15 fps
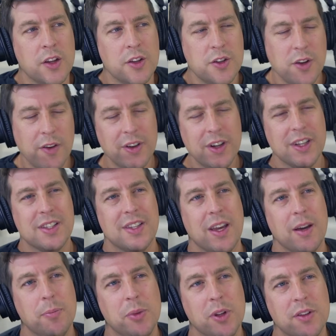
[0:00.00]
Do you have an
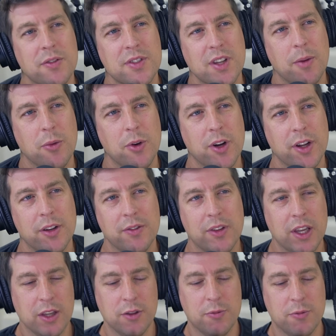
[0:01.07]
example of someone
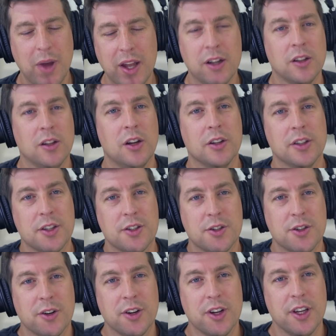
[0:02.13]
that you've met along this
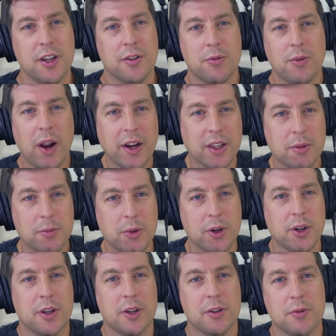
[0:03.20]
journey of writing the
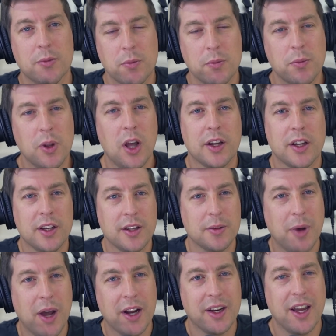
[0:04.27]
book and blogging and
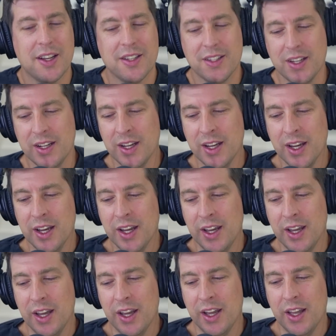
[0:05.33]
podcasting
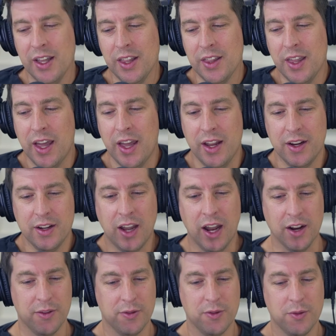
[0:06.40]
that
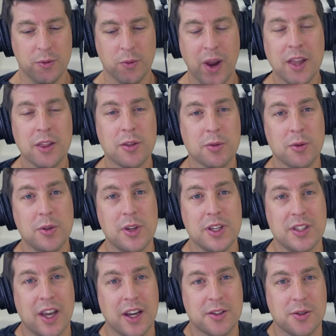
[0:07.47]
kind of ran through
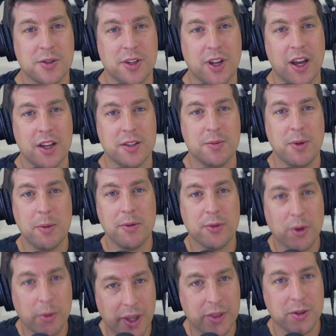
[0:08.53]
this exercise maybe
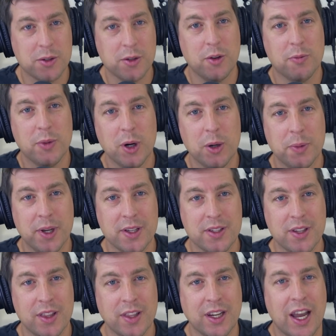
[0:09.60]
for a month or two of purpose
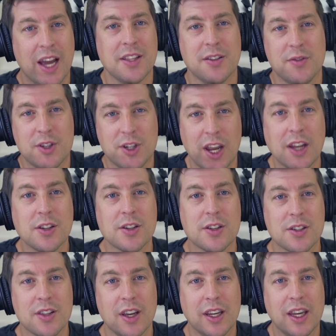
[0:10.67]
and the kinds of
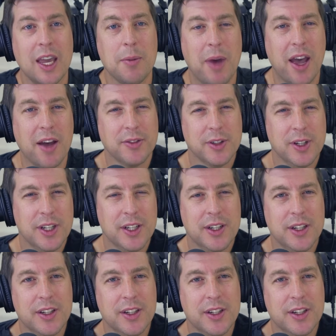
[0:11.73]
changes that came after it?